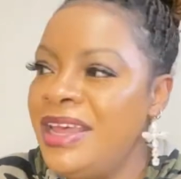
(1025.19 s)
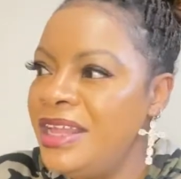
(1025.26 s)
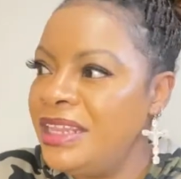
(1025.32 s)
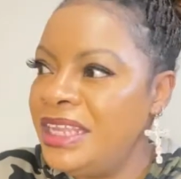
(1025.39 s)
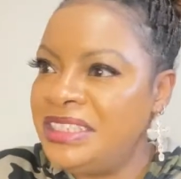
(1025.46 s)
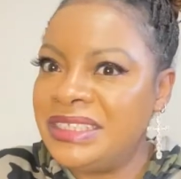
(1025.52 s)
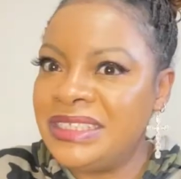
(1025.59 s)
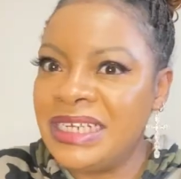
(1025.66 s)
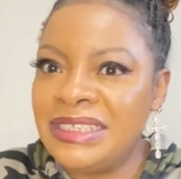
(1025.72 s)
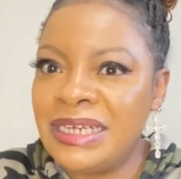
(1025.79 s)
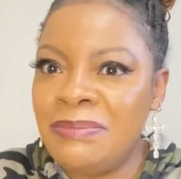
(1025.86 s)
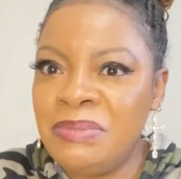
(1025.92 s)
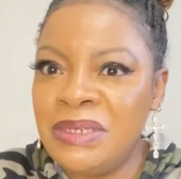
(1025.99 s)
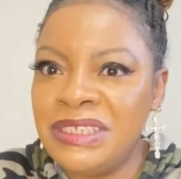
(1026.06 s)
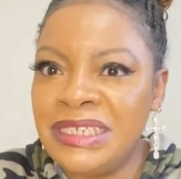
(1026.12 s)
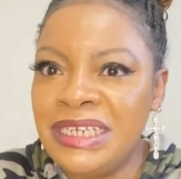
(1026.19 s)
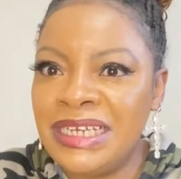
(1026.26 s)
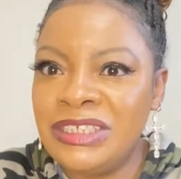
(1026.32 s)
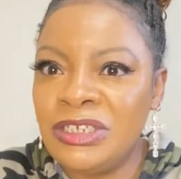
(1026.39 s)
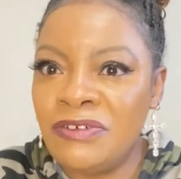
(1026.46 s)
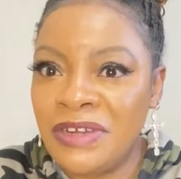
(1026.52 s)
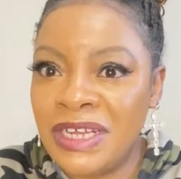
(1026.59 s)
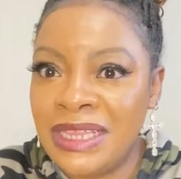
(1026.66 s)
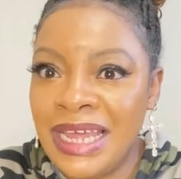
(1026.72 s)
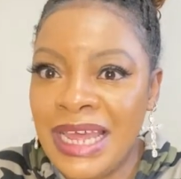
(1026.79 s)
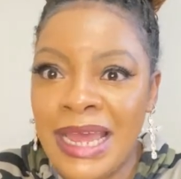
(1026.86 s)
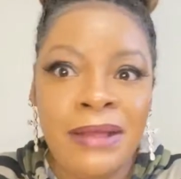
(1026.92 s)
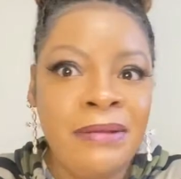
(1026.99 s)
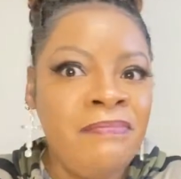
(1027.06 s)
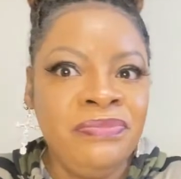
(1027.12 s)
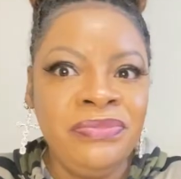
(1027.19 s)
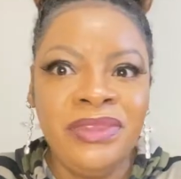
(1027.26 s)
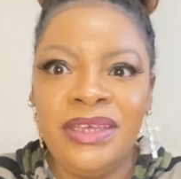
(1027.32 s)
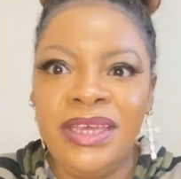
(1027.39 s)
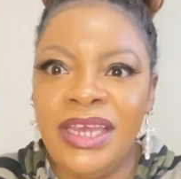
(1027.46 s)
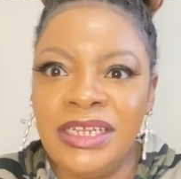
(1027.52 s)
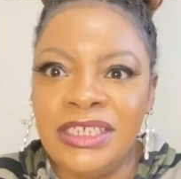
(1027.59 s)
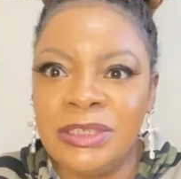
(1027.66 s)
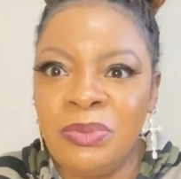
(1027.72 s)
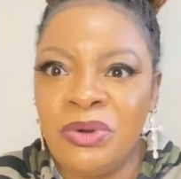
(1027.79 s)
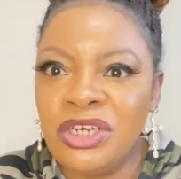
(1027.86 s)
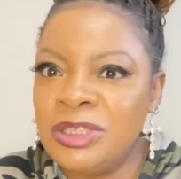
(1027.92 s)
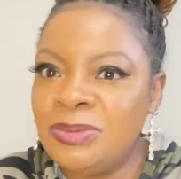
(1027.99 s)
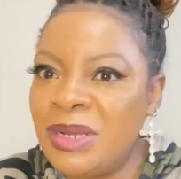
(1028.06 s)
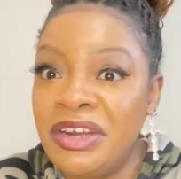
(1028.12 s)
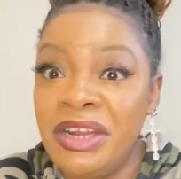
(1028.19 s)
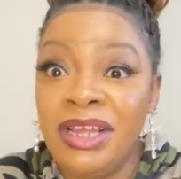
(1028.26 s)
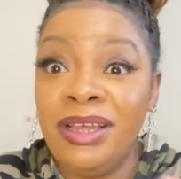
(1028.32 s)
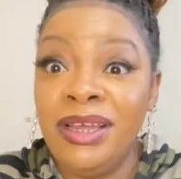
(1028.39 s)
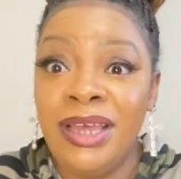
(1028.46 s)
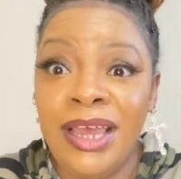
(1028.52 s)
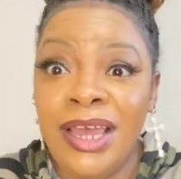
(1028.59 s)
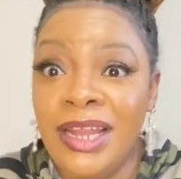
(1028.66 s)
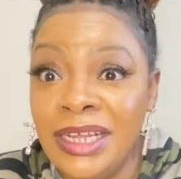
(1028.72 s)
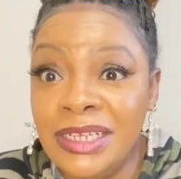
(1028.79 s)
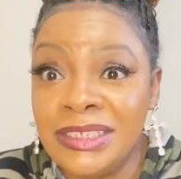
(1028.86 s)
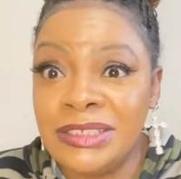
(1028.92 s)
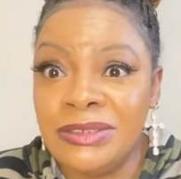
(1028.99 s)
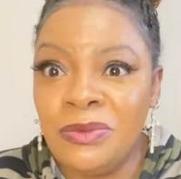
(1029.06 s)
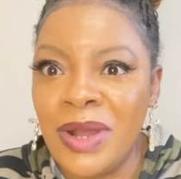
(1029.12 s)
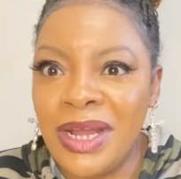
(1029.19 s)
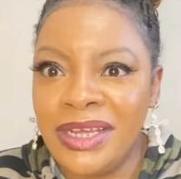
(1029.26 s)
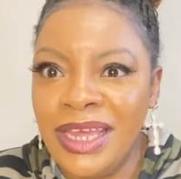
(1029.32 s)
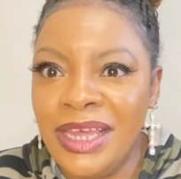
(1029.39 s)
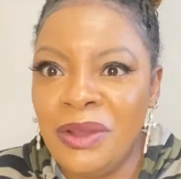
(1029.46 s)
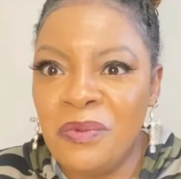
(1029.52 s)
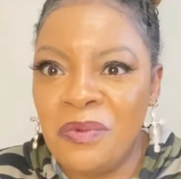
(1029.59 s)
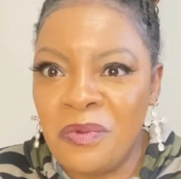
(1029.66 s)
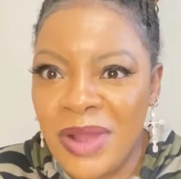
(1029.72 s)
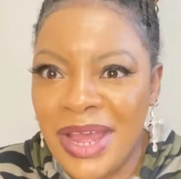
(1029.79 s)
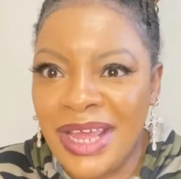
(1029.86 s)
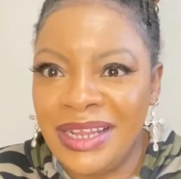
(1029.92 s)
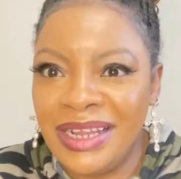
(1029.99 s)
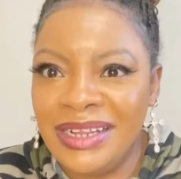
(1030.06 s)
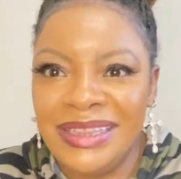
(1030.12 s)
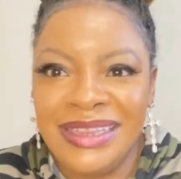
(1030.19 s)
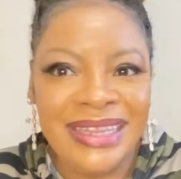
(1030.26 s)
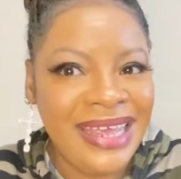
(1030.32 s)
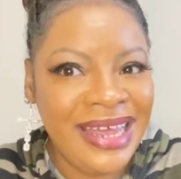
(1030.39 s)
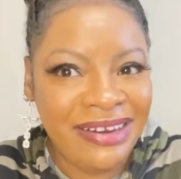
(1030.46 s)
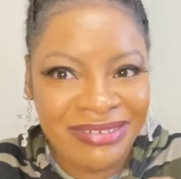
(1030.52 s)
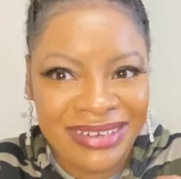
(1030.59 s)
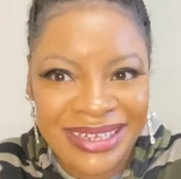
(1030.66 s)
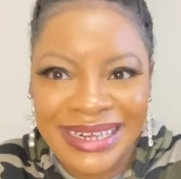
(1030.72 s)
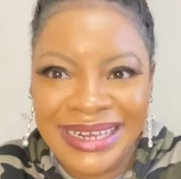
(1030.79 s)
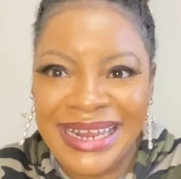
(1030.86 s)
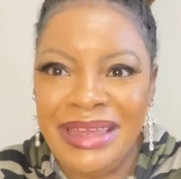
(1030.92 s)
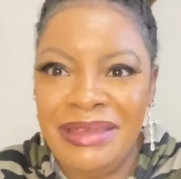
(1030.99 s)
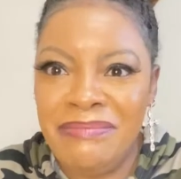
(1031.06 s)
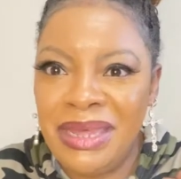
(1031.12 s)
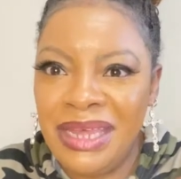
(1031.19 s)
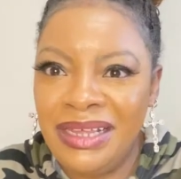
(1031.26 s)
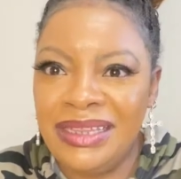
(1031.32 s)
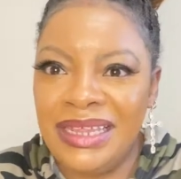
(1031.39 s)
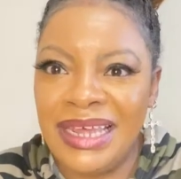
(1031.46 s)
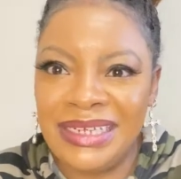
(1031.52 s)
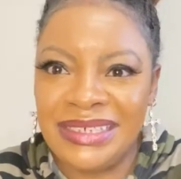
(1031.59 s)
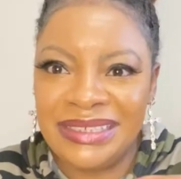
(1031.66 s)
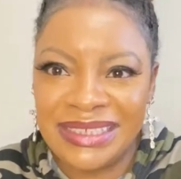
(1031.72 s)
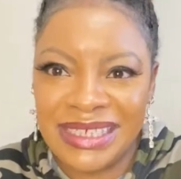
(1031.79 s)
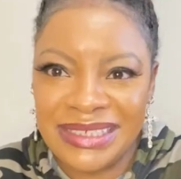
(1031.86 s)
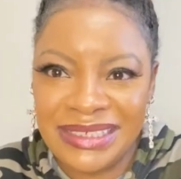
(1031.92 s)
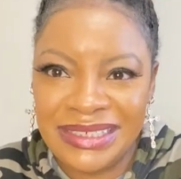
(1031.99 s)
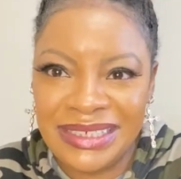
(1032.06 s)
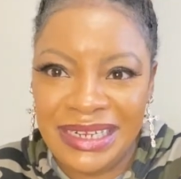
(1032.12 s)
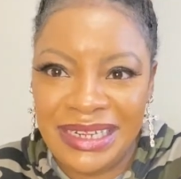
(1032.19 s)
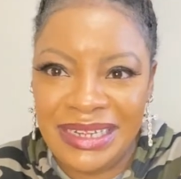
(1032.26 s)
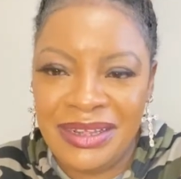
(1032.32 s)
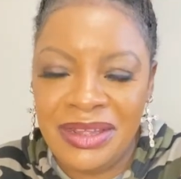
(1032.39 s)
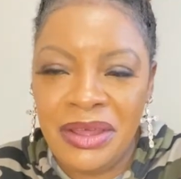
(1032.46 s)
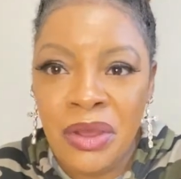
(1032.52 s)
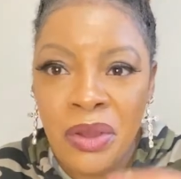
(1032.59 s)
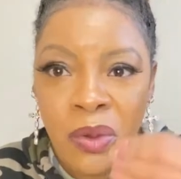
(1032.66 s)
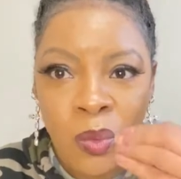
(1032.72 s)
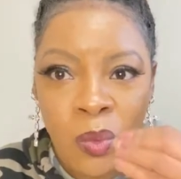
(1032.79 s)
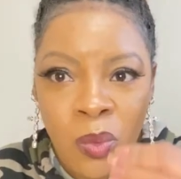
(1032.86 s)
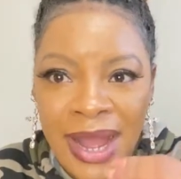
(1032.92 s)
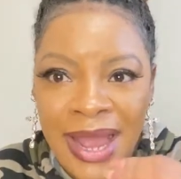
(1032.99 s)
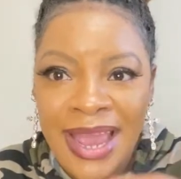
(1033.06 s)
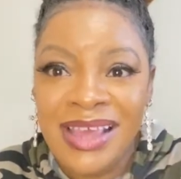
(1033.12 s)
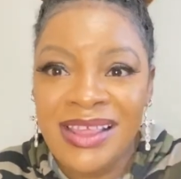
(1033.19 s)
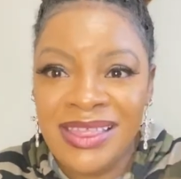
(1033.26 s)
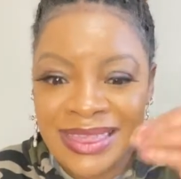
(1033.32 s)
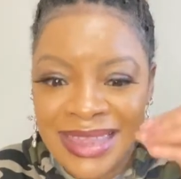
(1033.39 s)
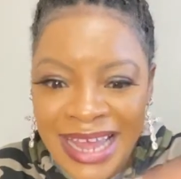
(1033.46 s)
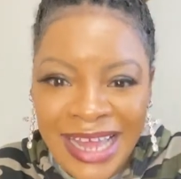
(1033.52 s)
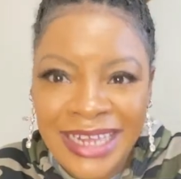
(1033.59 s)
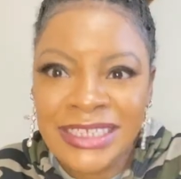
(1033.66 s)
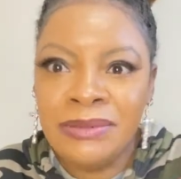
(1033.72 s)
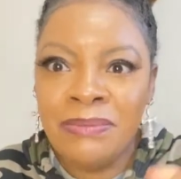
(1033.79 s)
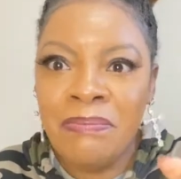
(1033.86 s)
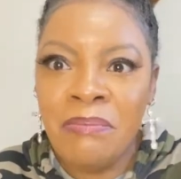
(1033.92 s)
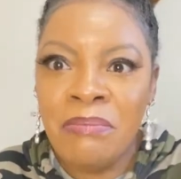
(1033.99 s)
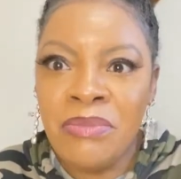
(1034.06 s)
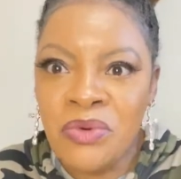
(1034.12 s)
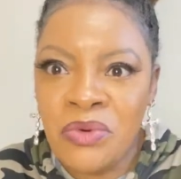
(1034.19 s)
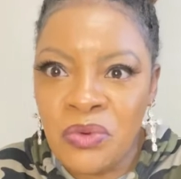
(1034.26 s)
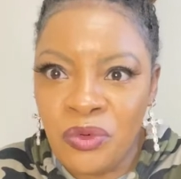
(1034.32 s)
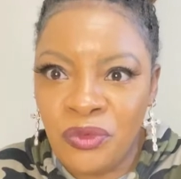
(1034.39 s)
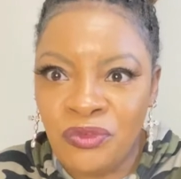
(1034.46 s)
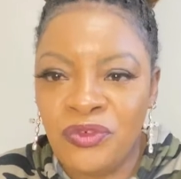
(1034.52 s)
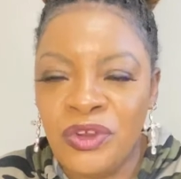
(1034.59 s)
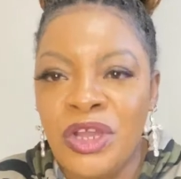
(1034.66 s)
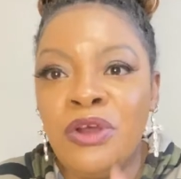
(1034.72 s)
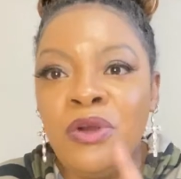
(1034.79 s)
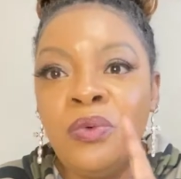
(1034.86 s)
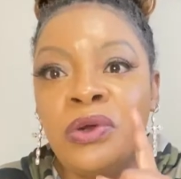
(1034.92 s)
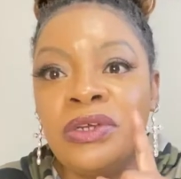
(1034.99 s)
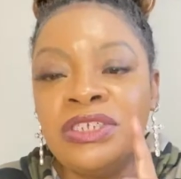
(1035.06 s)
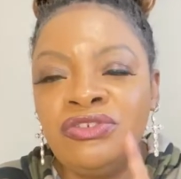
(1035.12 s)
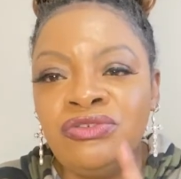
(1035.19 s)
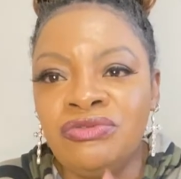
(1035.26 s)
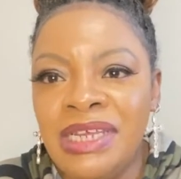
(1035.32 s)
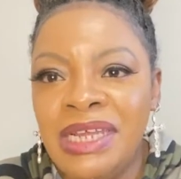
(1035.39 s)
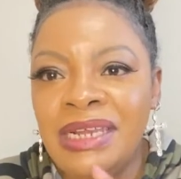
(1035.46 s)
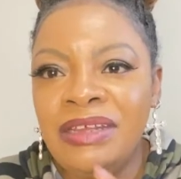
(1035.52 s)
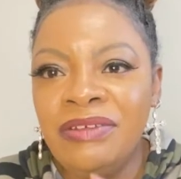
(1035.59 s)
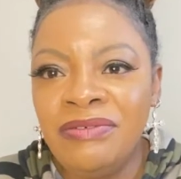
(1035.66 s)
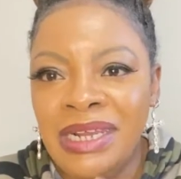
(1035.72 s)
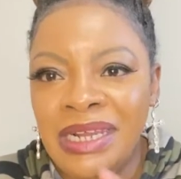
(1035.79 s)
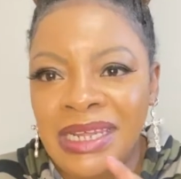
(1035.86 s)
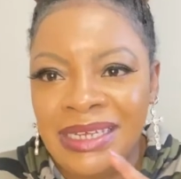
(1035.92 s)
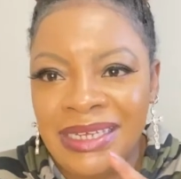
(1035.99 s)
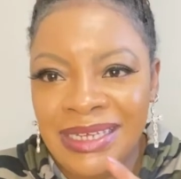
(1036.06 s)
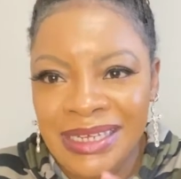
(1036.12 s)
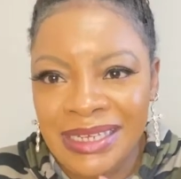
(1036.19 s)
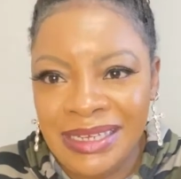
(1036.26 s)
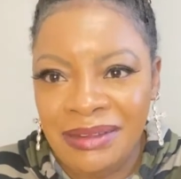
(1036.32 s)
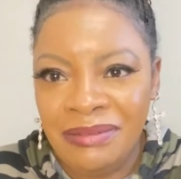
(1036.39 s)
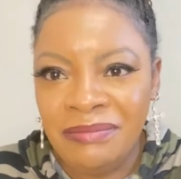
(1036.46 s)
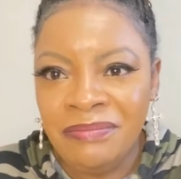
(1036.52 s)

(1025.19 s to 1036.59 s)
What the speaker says: They start a business over there. It is prospering. It is working well. They are reclaiming their destiny. Why? That move was really, really key.